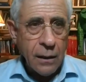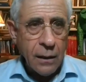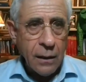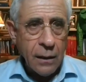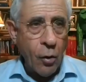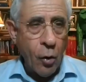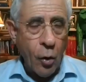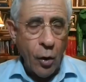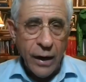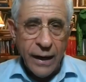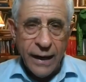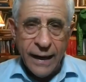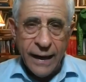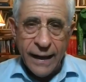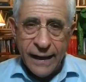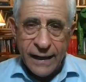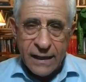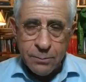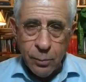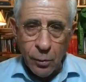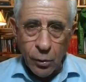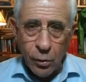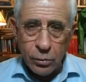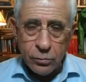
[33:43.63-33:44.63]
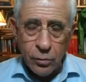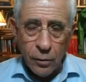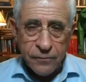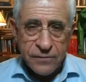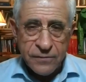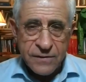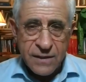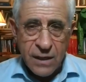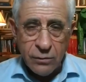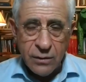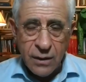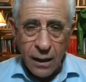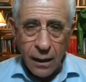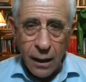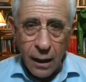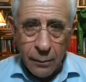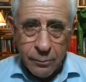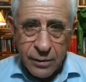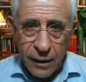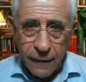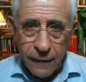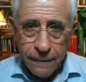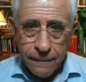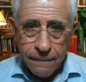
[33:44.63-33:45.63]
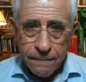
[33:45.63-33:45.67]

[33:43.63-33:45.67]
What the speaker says: oil export of Saudi Arabia